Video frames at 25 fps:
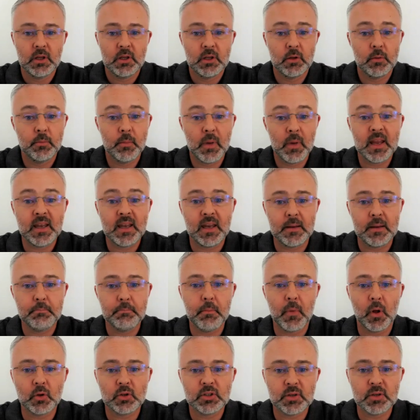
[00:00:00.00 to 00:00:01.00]
you may need
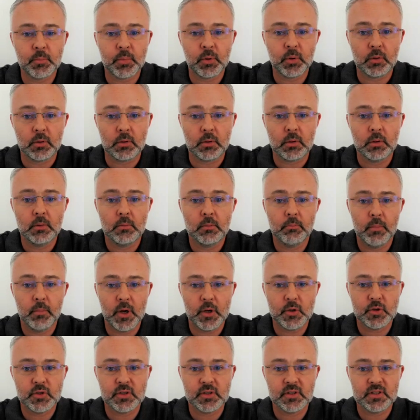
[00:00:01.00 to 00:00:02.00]
multiple
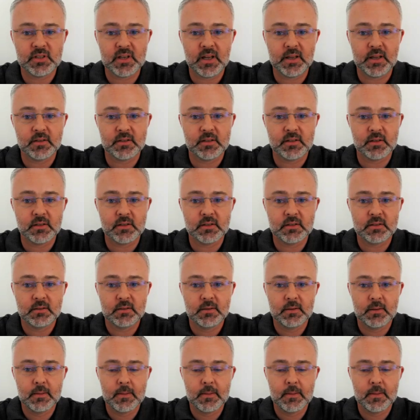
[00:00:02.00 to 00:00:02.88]
motion sensors.